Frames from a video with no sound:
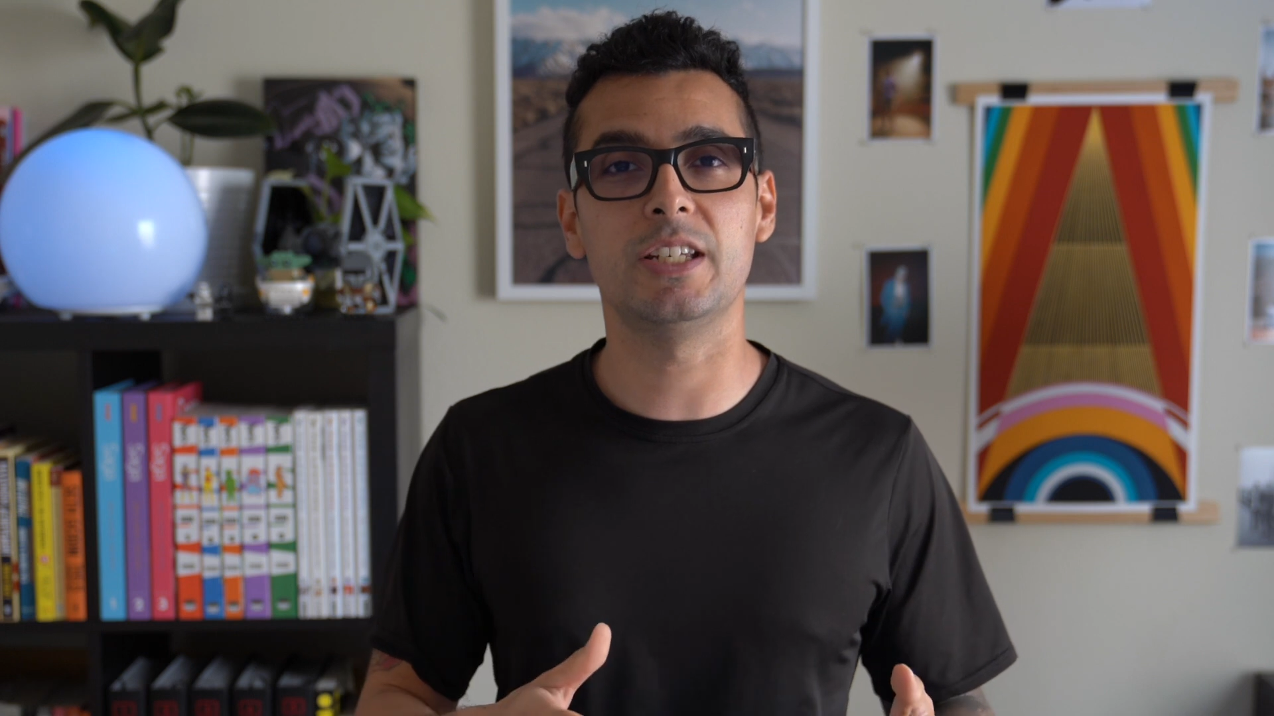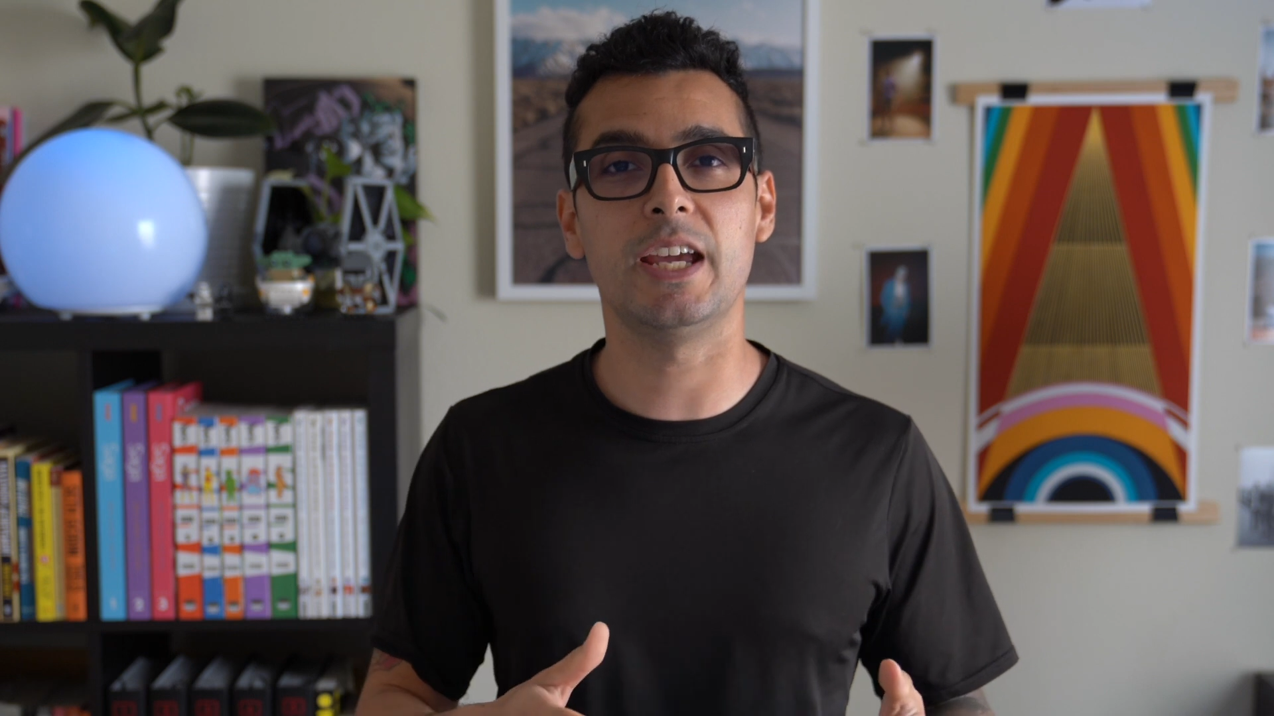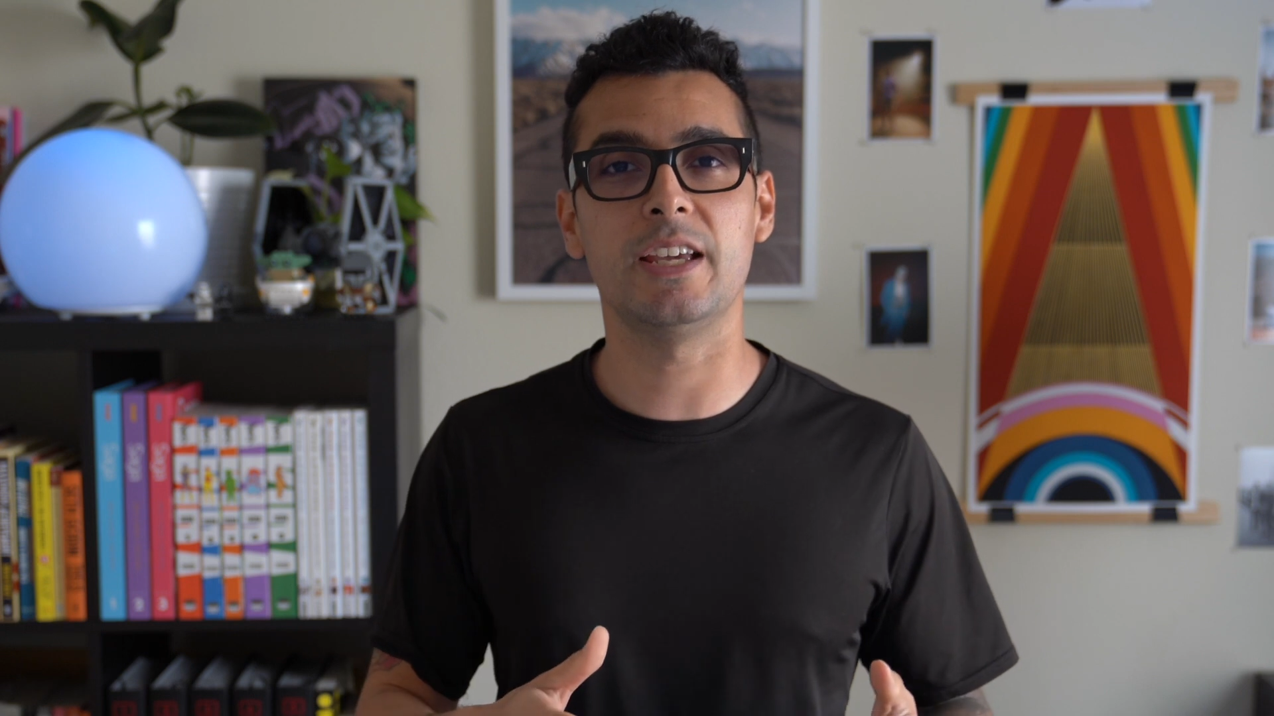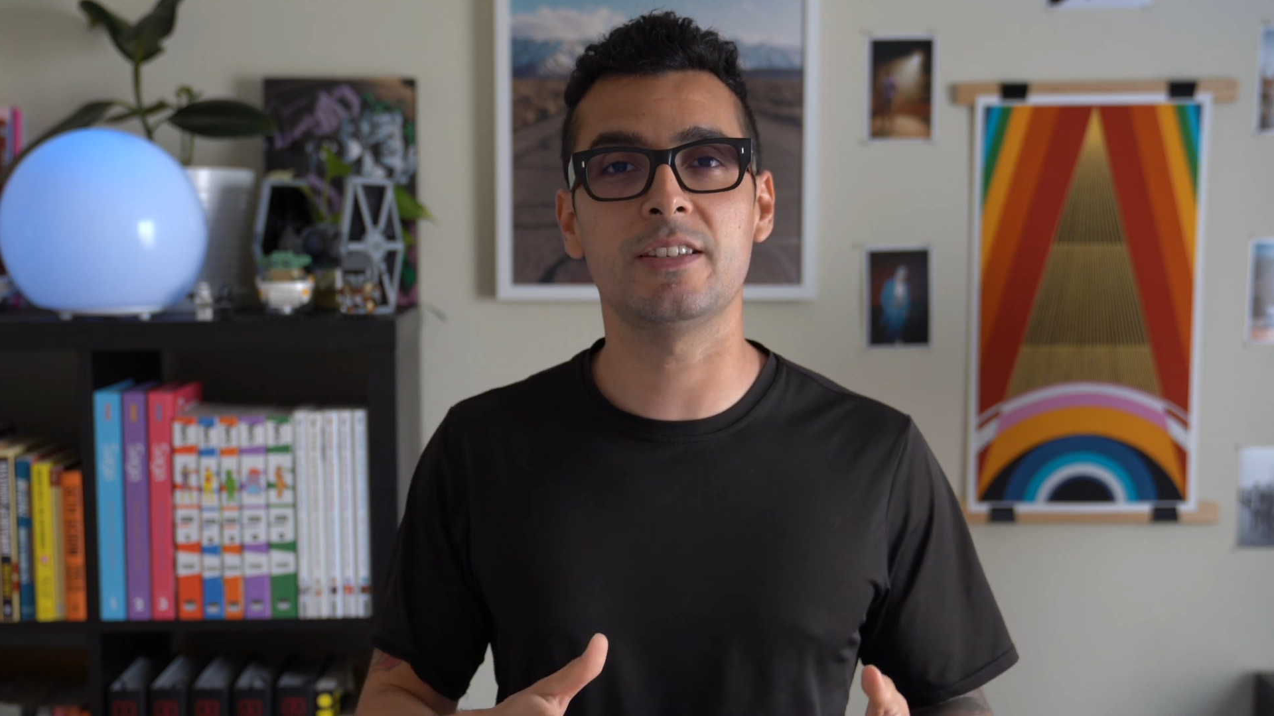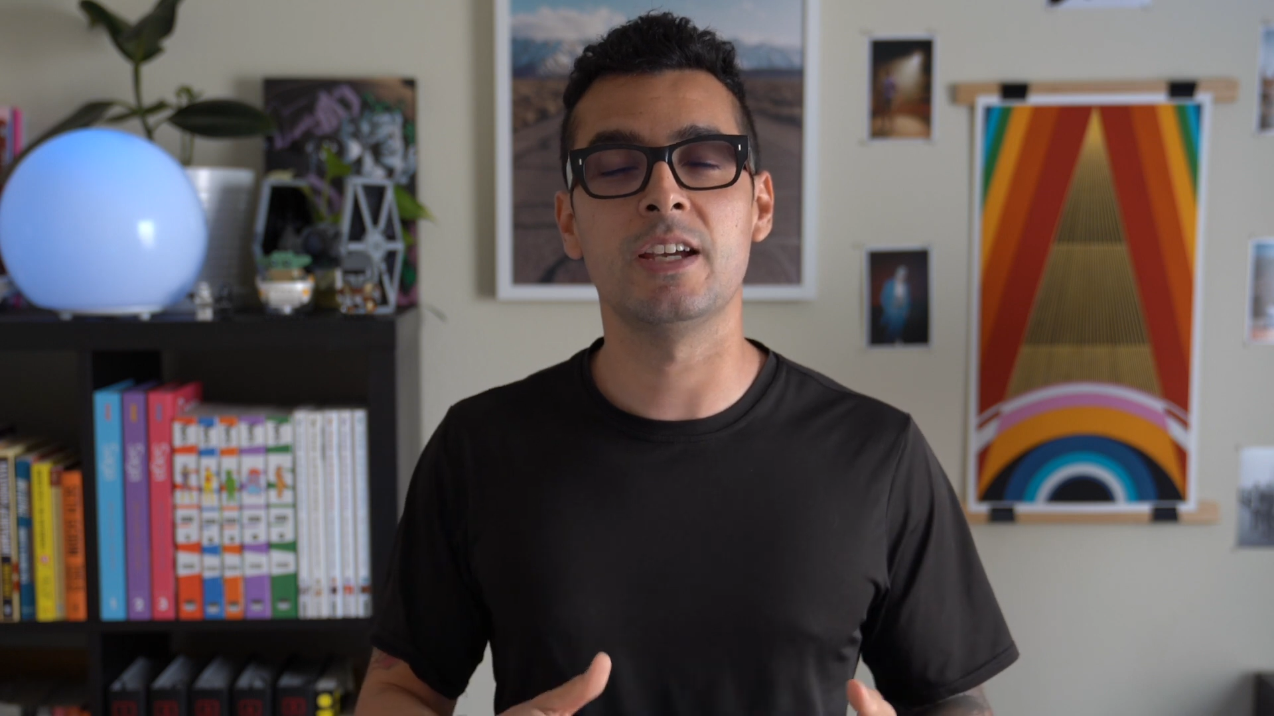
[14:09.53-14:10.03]

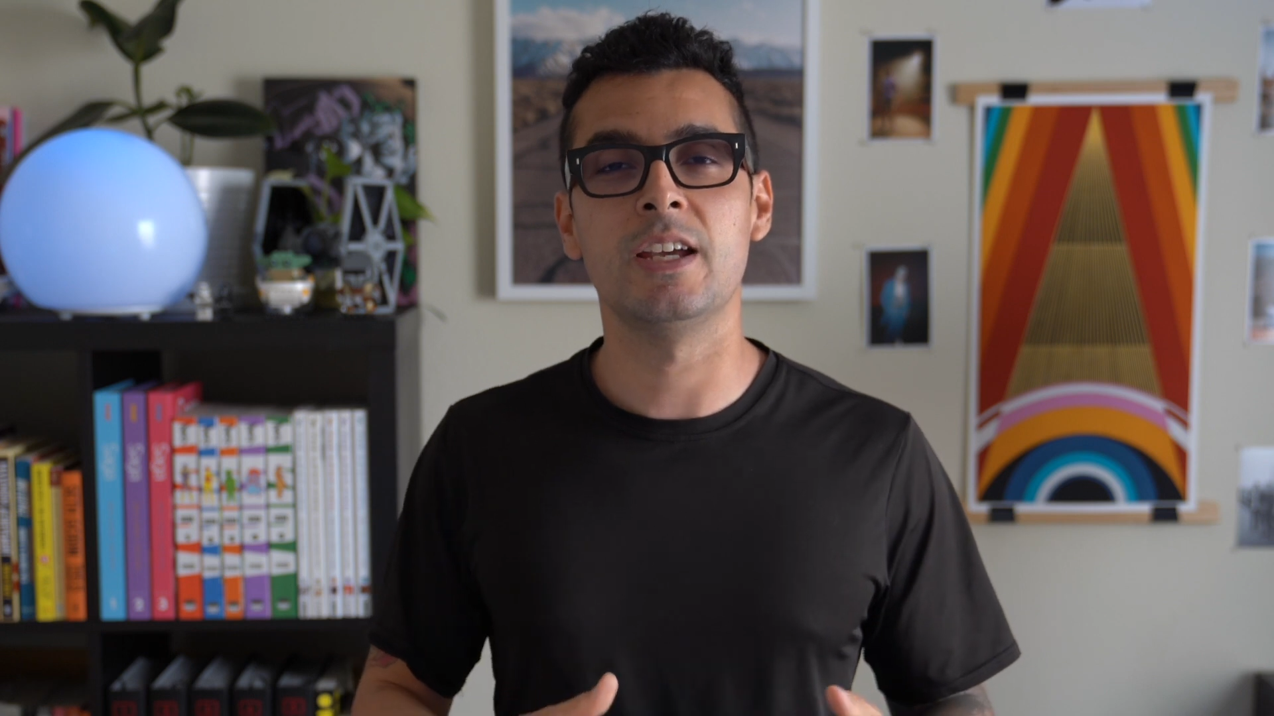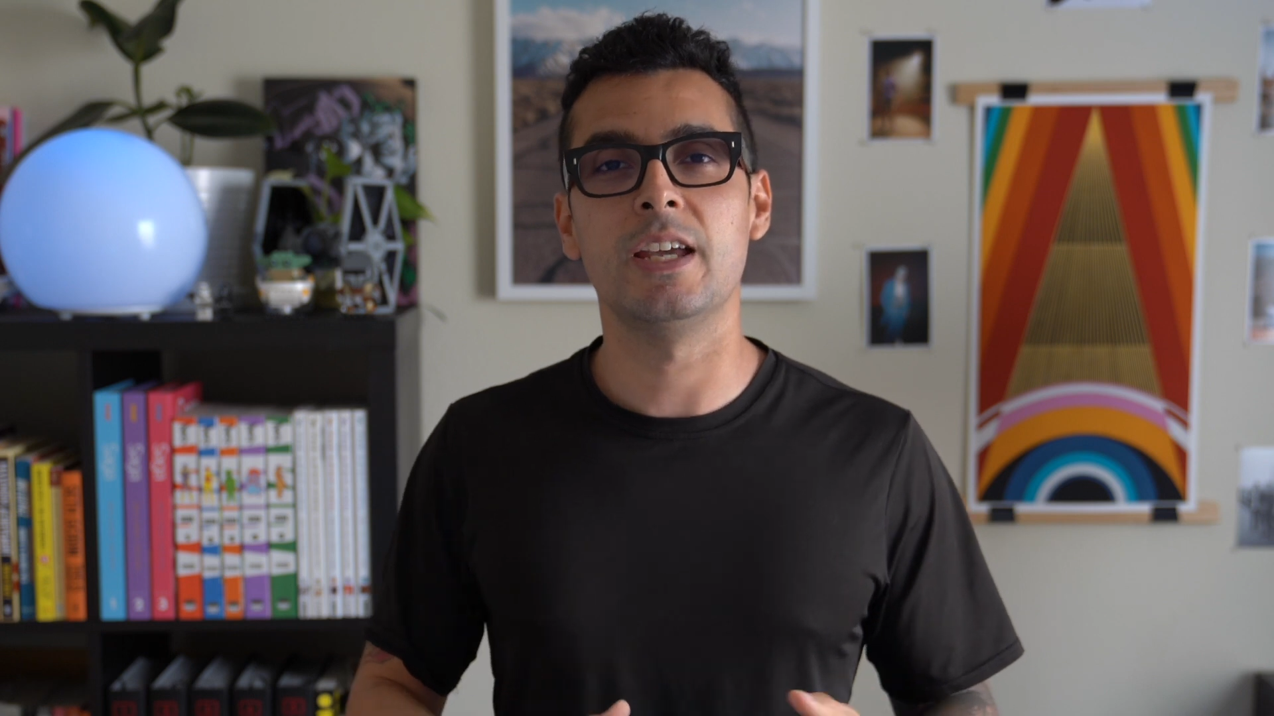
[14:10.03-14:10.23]
days,